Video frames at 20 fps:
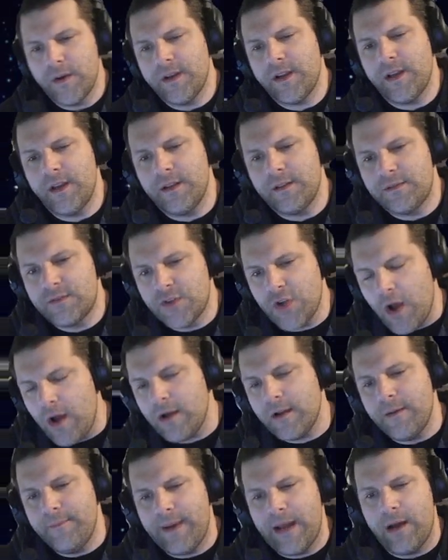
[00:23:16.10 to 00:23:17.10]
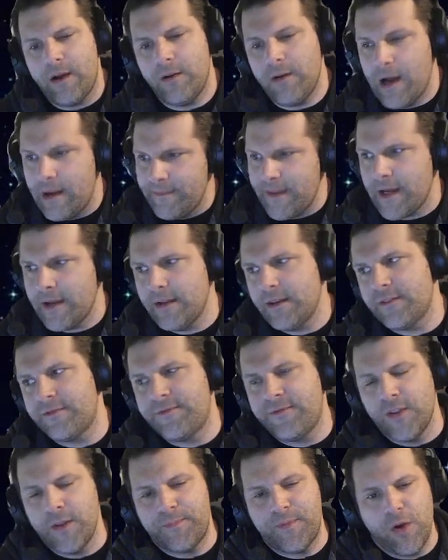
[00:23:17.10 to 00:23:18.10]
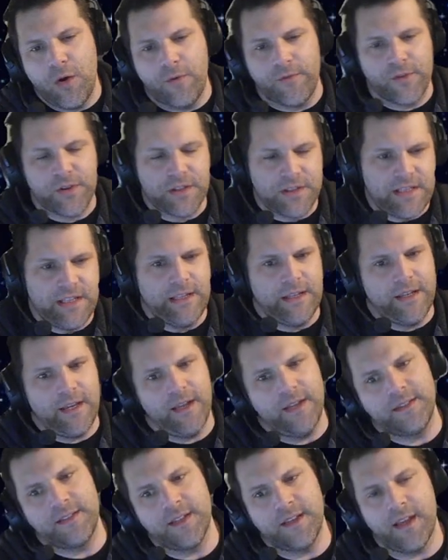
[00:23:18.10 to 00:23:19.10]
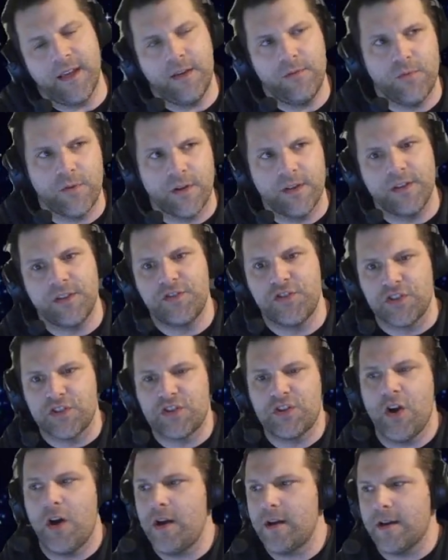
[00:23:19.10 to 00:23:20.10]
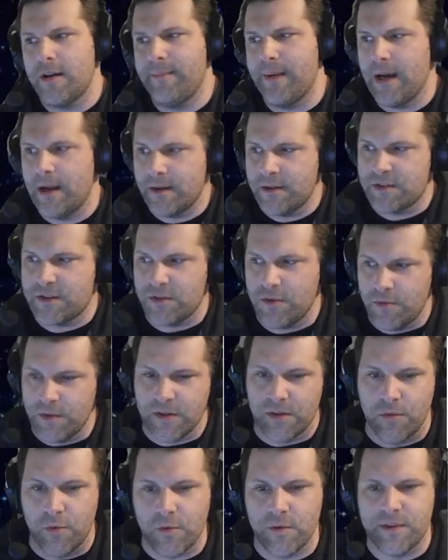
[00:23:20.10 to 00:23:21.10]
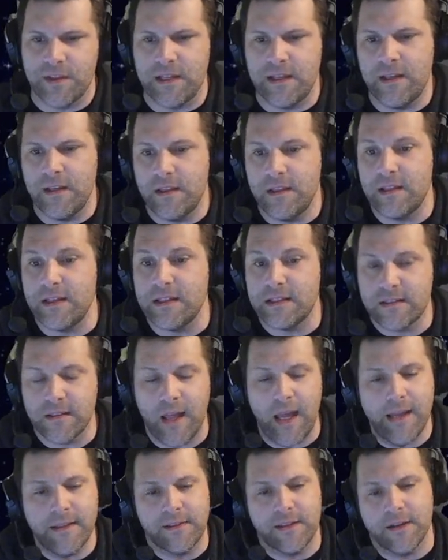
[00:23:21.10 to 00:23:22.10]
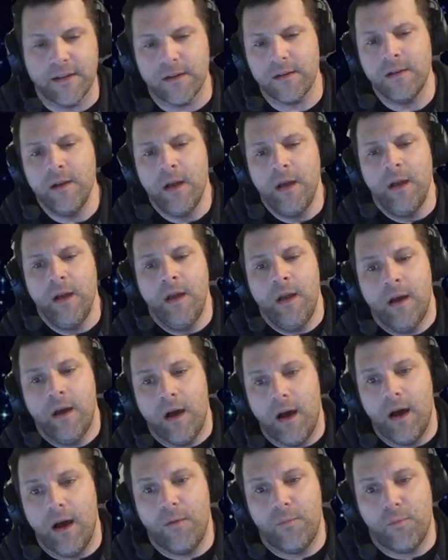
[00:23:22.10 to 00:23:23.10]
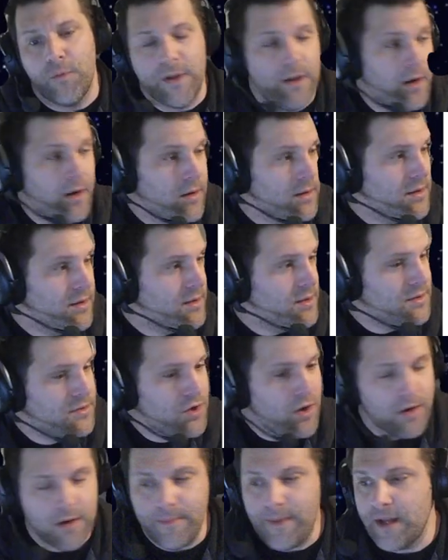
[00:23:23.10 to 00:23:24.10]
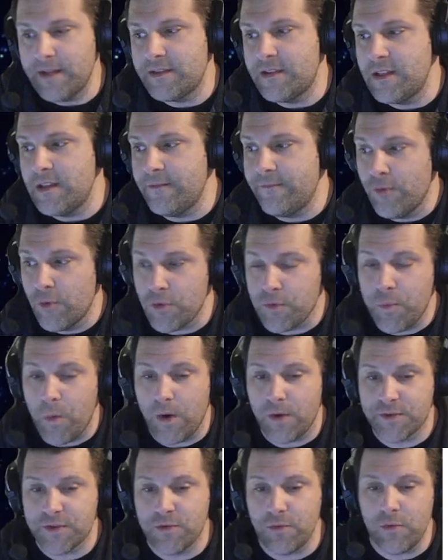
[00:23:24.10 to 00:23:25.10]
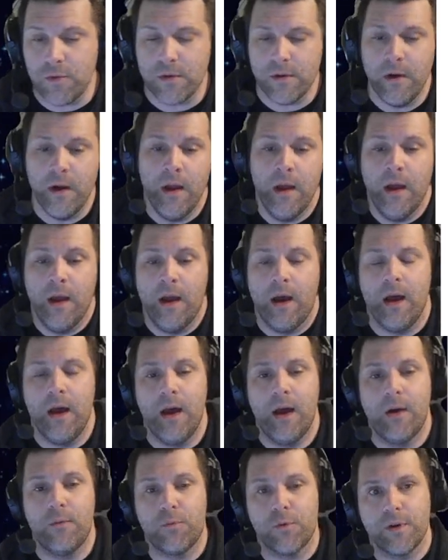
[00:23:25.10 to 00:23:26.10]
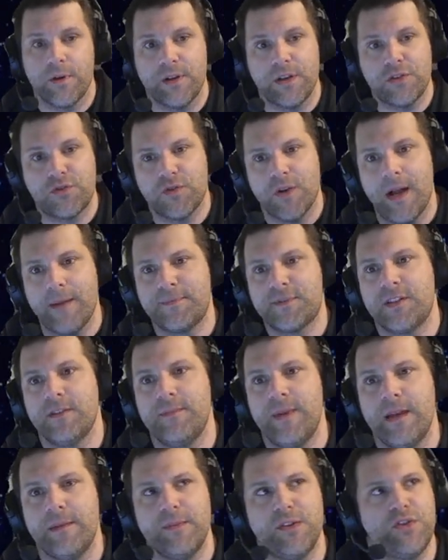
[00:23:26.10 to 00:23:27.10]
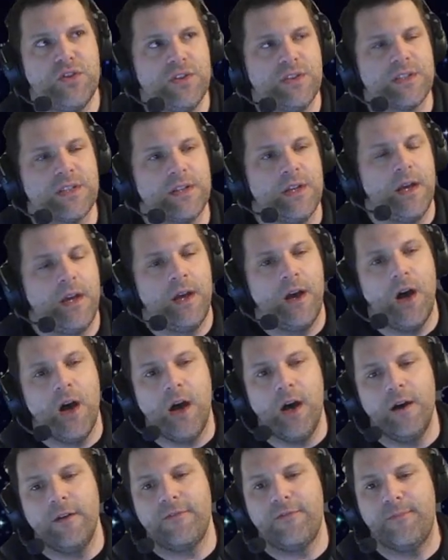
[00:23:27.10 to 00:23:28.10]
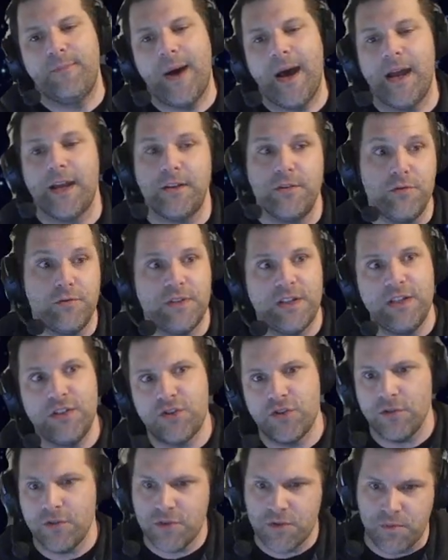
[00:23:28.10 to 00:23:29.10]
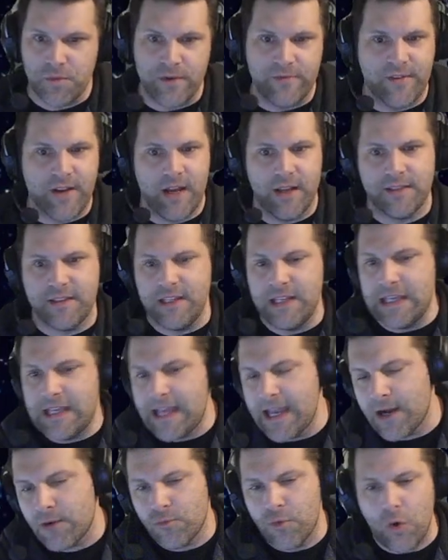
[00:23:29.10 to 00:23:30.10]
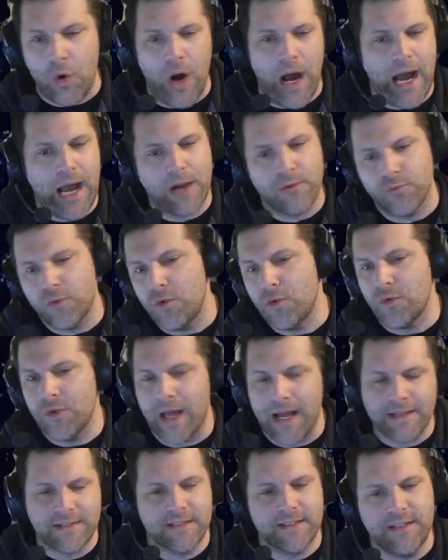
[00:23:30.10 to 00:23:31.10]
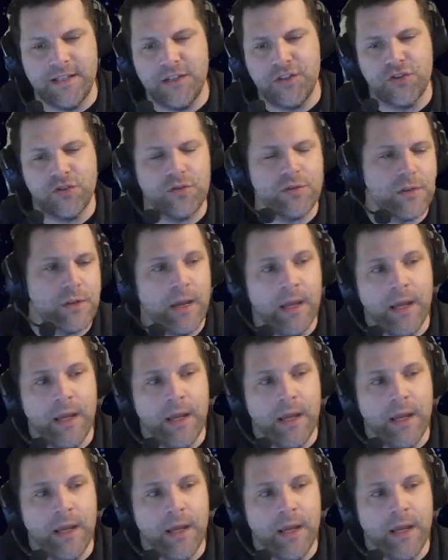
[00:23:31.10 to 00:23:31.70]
going to talk about, I'm not going to flip you over to TK today. We're going to just talk about it, so ignore the slide there. We are going to talk about the Fourth Wall store. We're going to drop some images of my new t-shirts. We've got the Can't Roll Hot Roll Lots t-shirt,